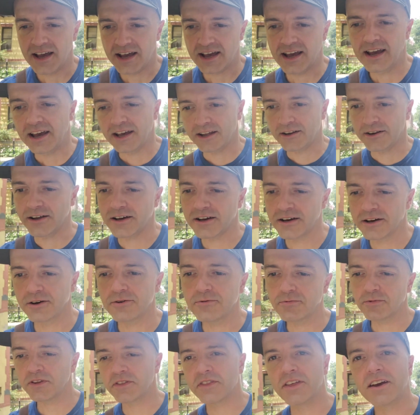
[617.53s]
And
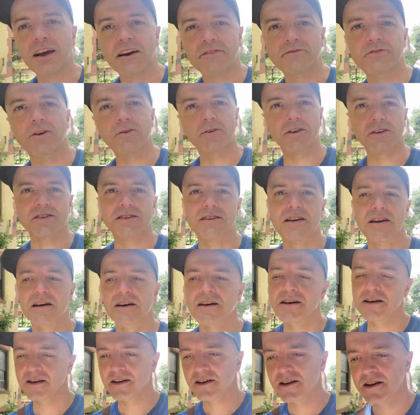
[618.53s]
one thing I've noticed,
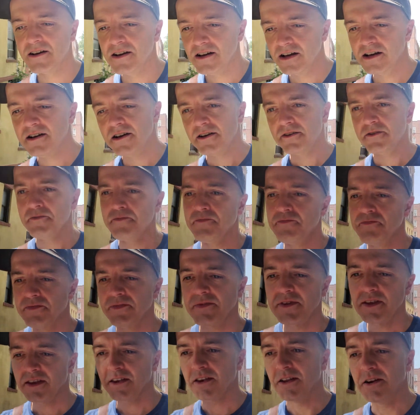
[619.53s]

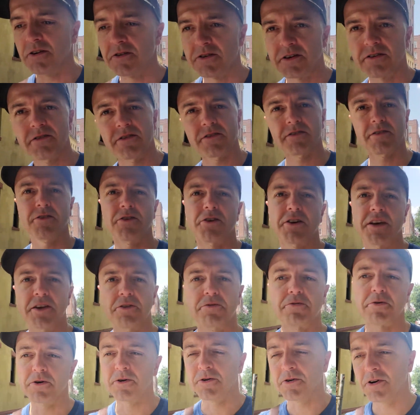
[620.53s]
you know, looking
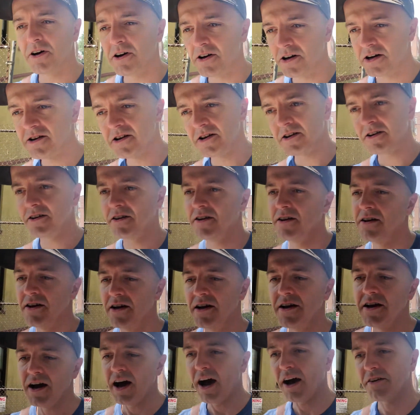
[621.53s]
through,
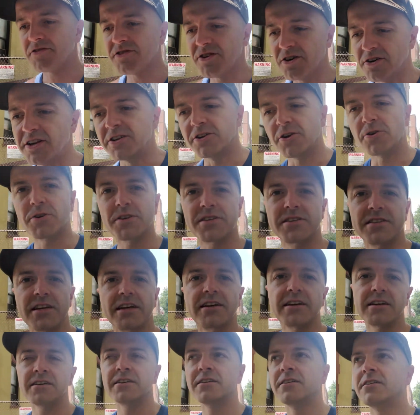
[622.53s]
I've started noticing,